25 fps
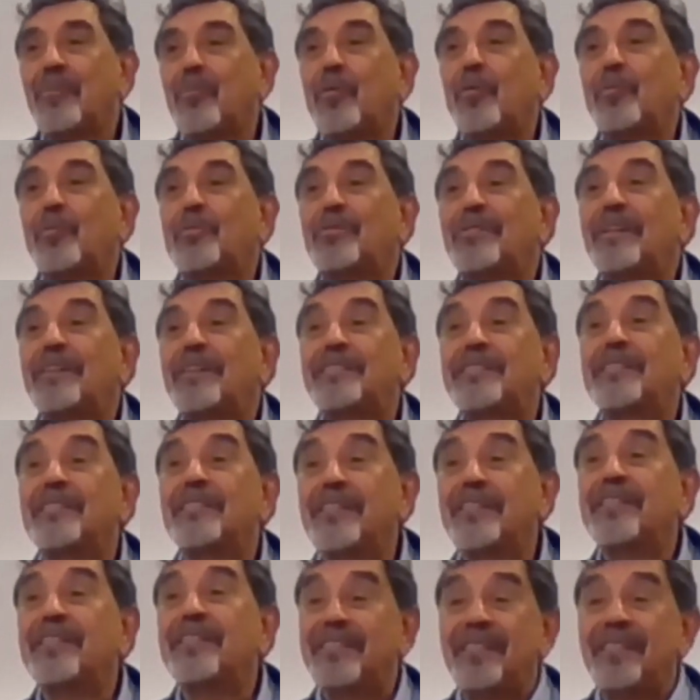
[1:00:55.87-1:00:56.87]
population
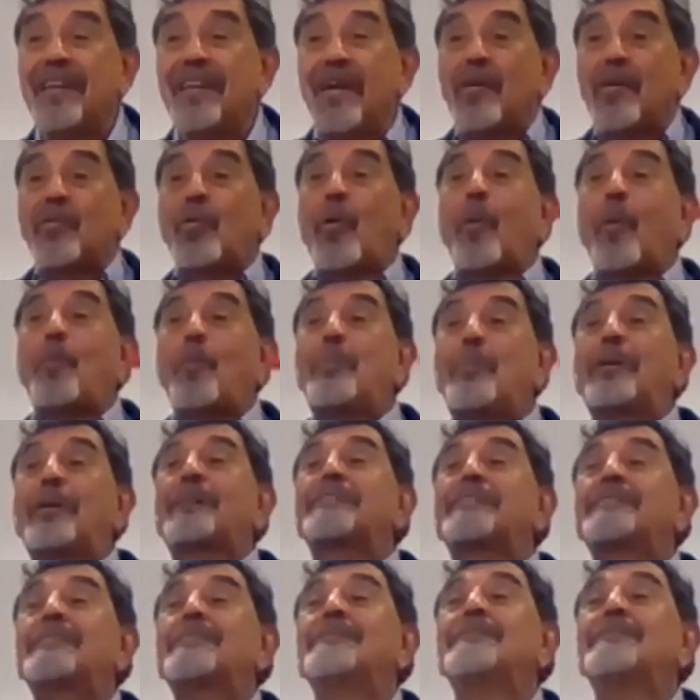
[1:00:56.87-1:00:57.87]
is
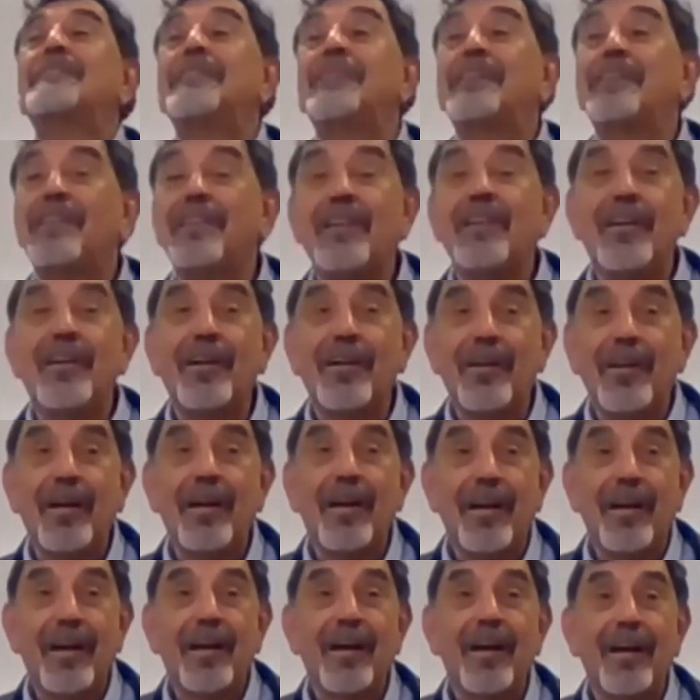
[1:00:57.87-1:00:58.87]
comparatively
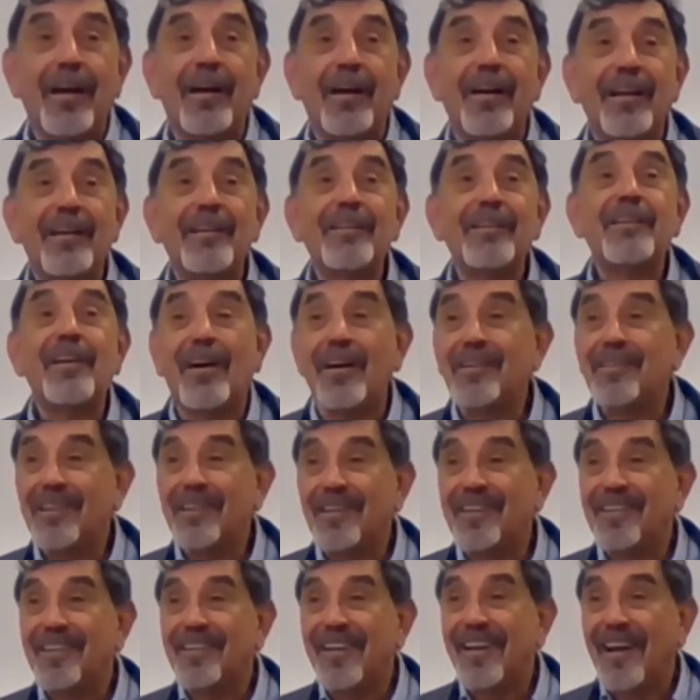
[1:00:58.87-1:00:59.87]
young
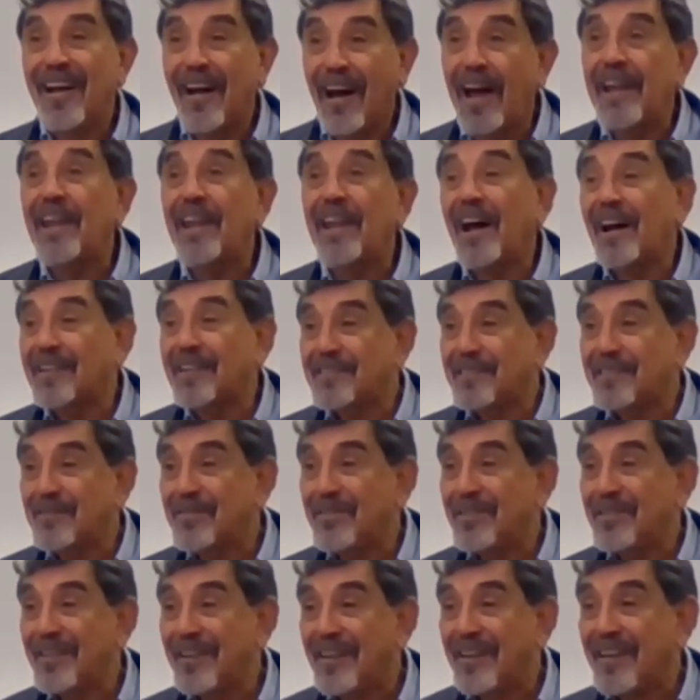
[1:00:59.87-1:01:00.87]
and active,
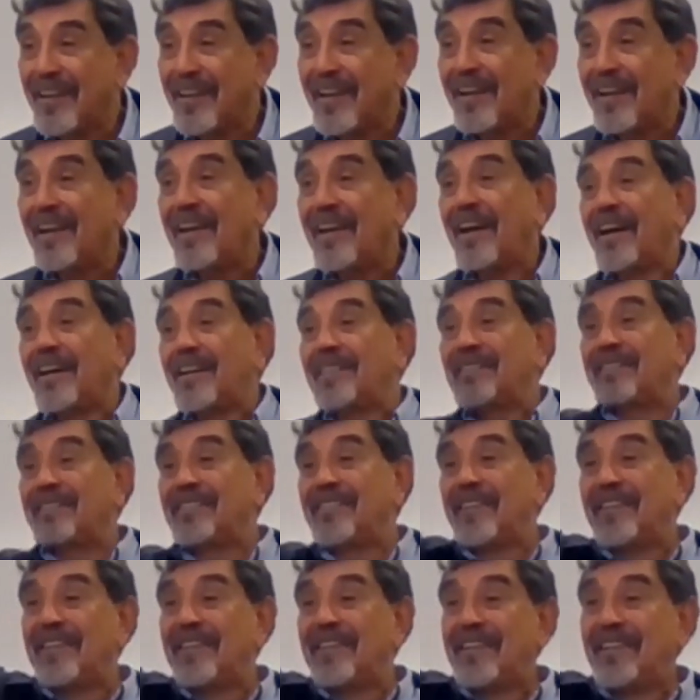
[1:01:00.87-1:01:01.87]
and
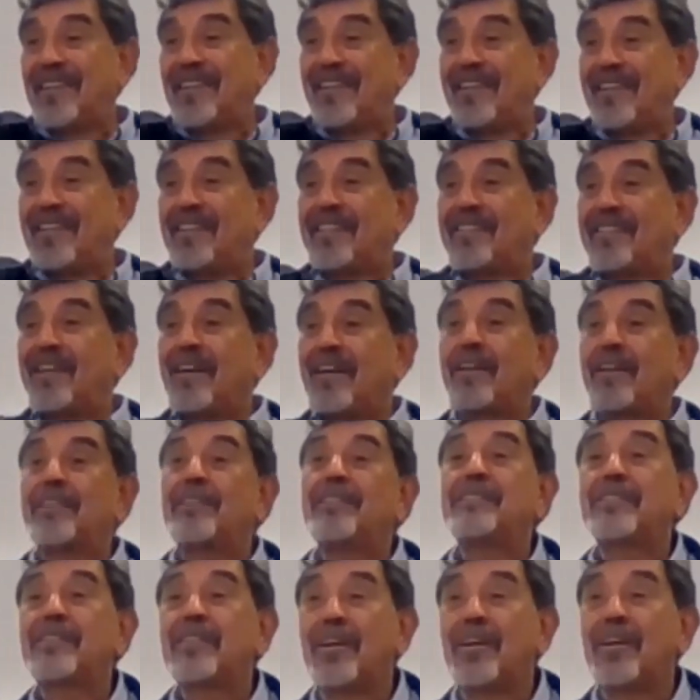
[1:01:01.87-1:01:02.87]
there
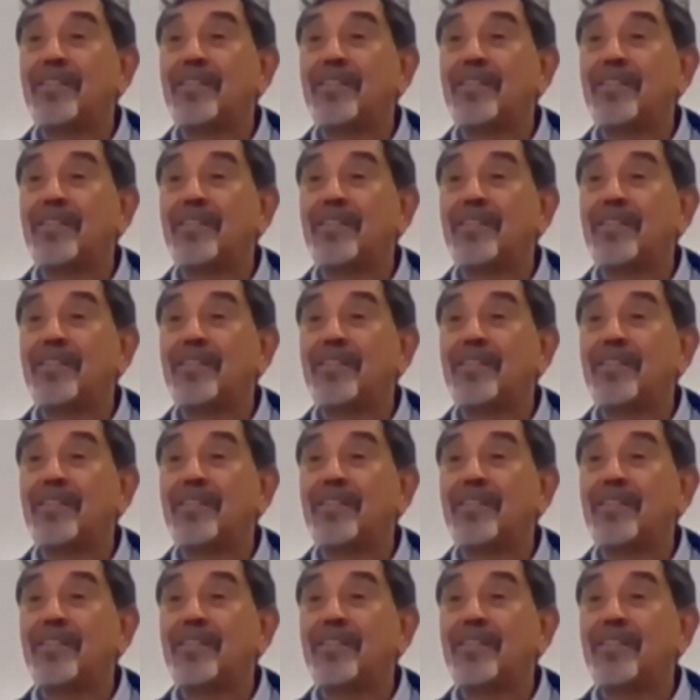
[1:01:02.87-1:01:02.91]
in the